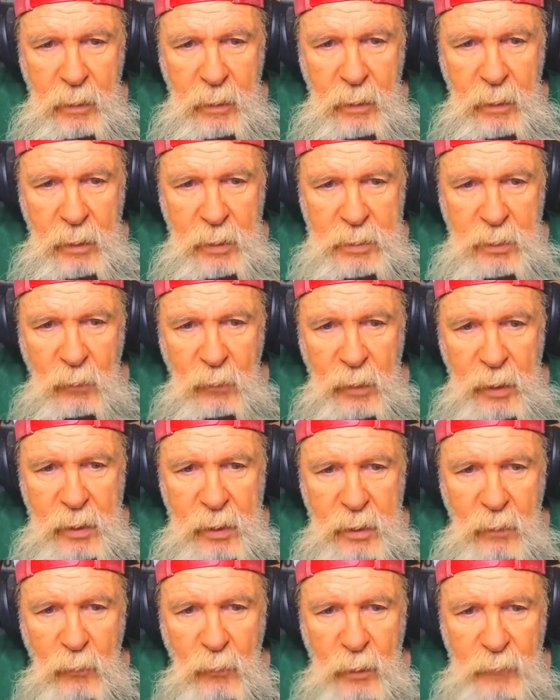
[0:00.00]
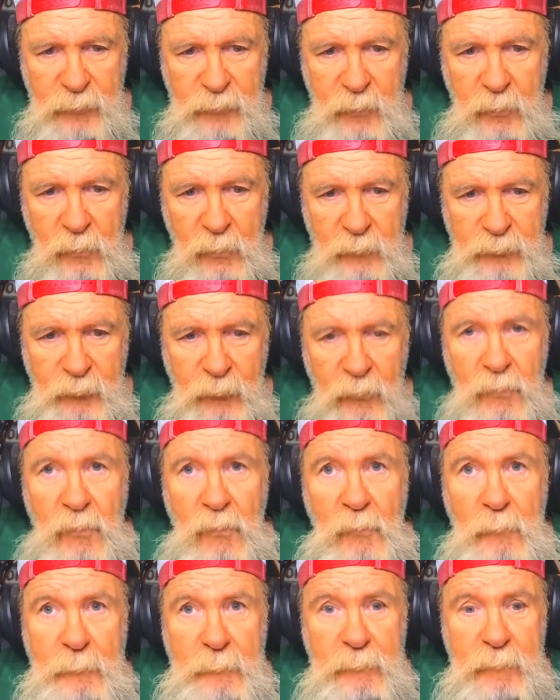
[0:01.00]
So he could have went through
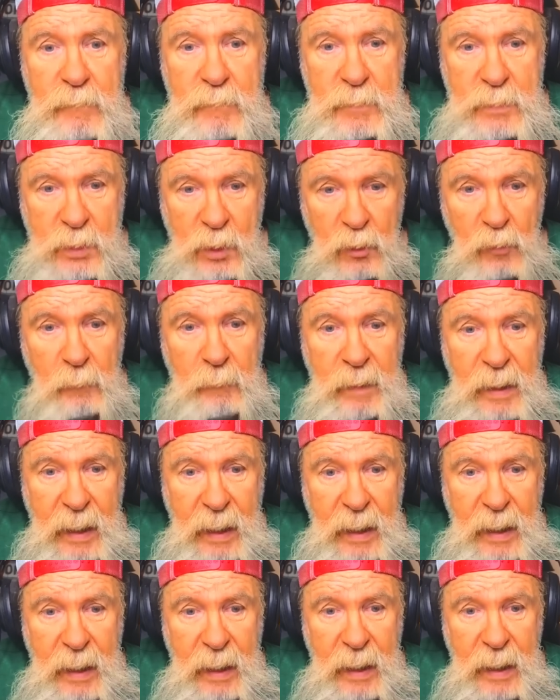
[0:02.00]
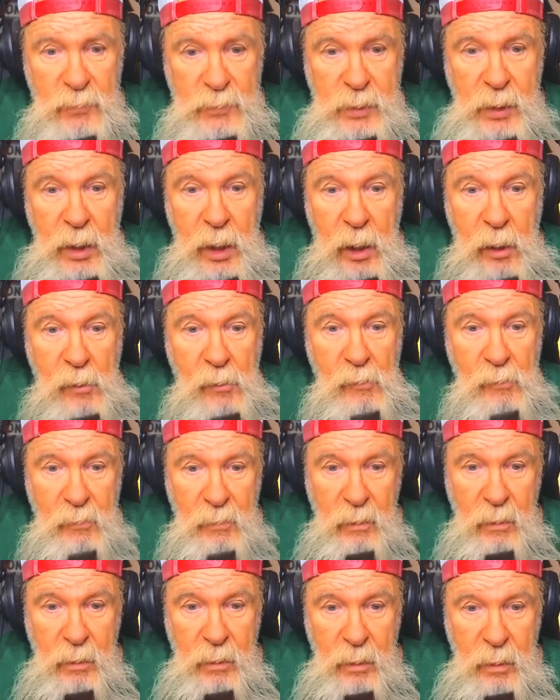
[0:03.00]
two big heels a year,
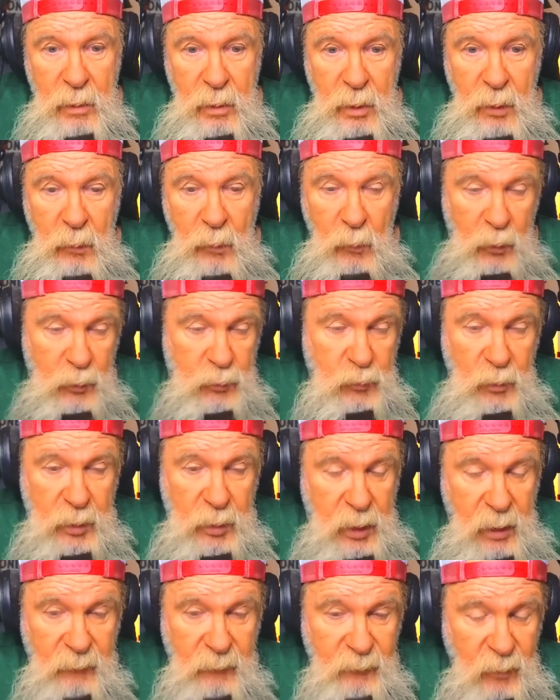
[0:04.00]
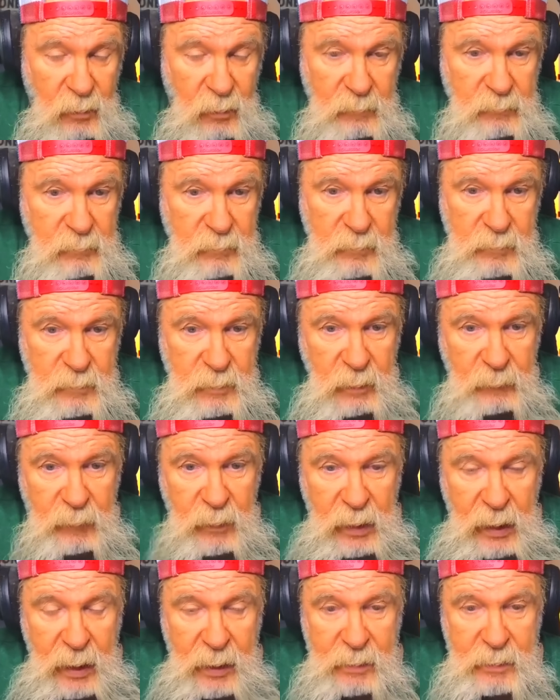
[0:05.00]
which would give him, if
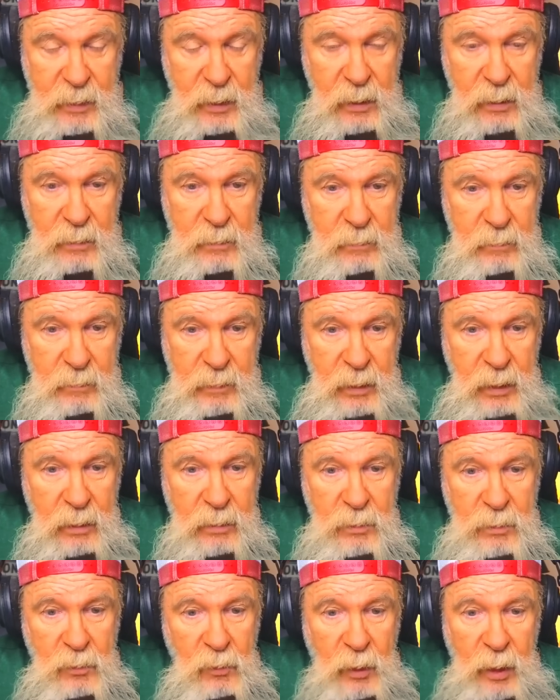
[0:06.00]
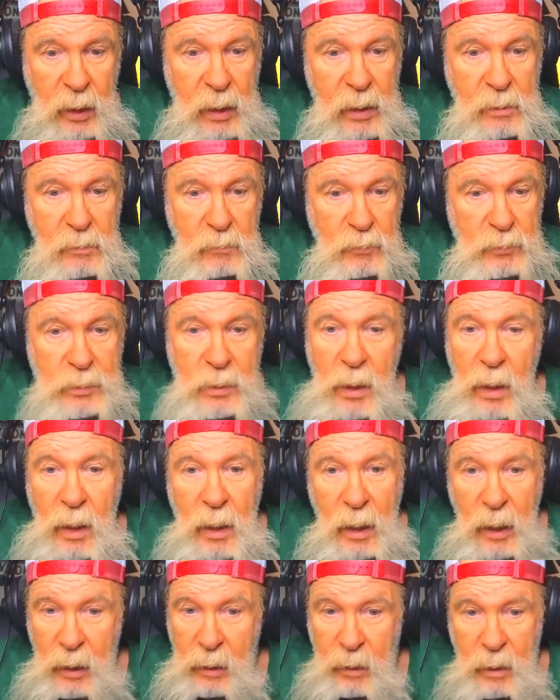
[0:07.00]
he had 10 good heels,
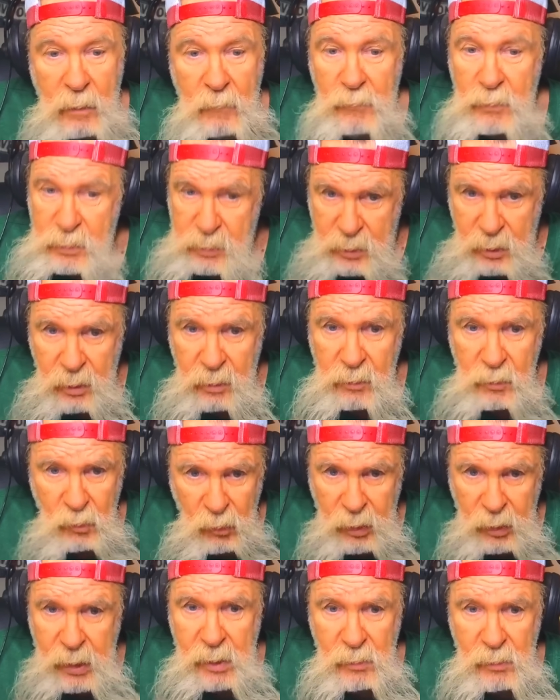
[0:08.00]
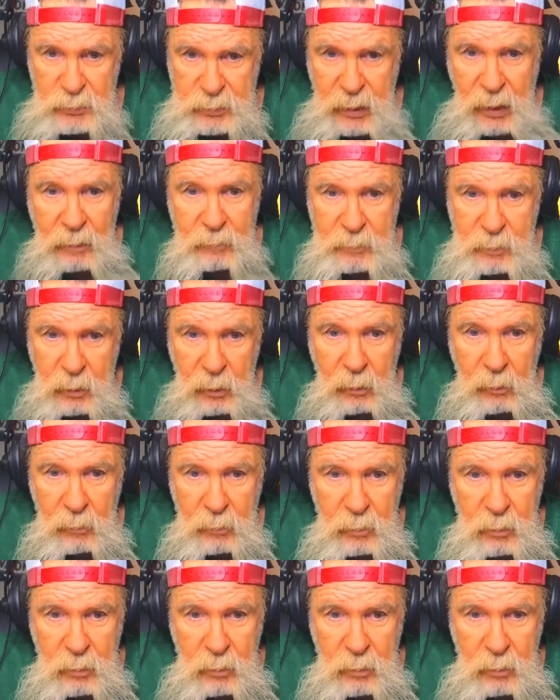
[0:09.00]
and there was 10 good heels out there.